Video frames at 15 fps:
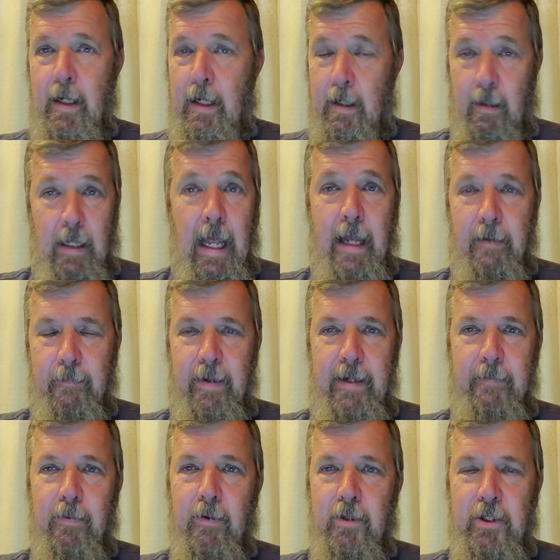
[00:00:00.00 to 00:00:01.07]
and a lot of
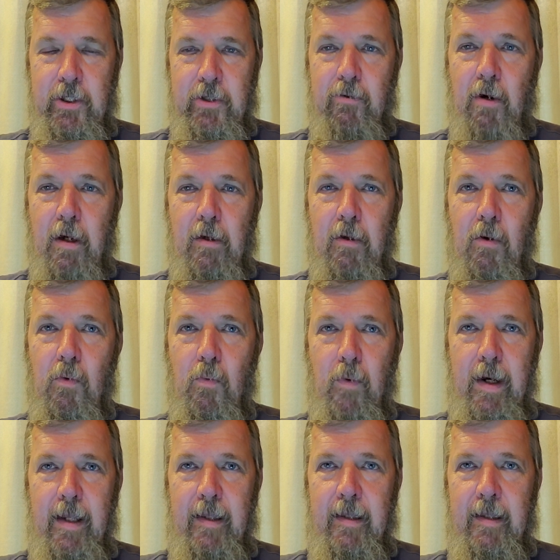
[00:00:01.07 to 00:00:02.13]
people struggle
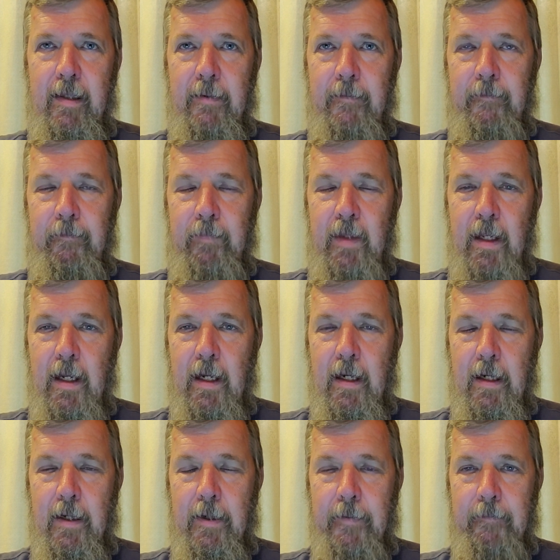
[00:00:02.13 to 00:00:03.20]
with
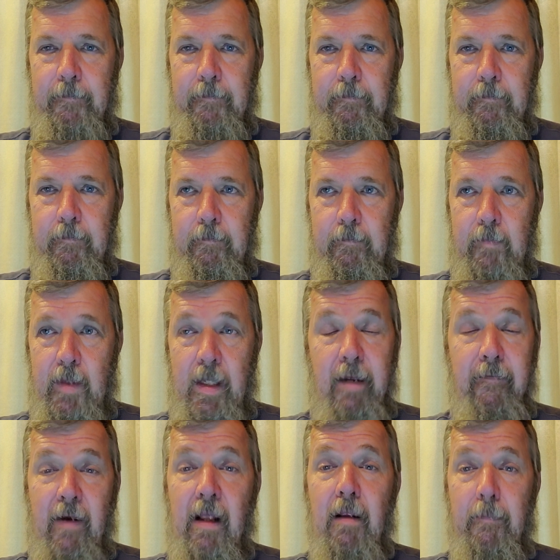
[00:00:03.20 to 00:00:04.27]
the
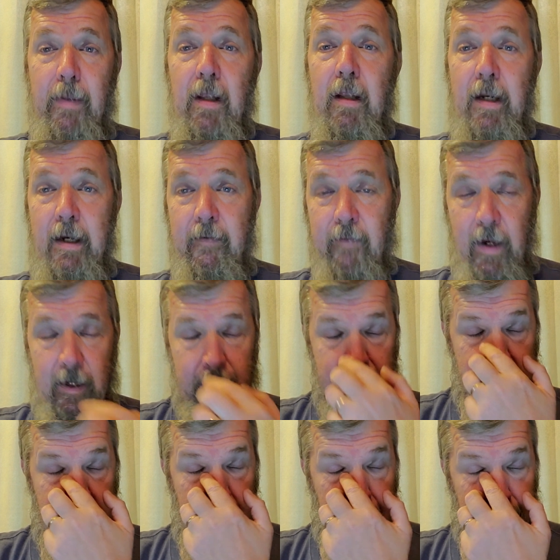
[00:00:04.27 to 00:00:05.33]
availability of items,
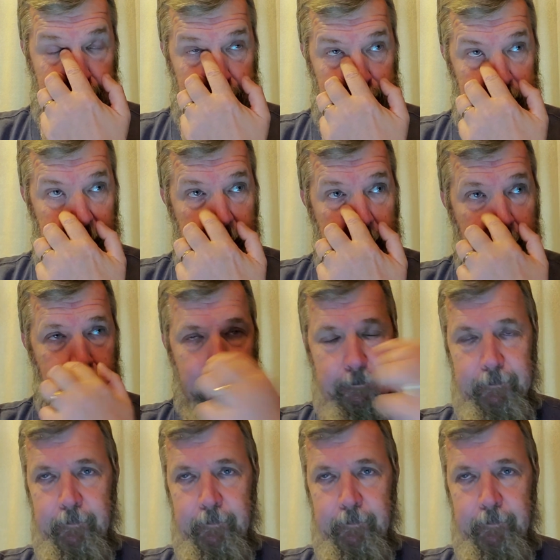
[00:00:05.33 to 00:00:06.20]
too. Now,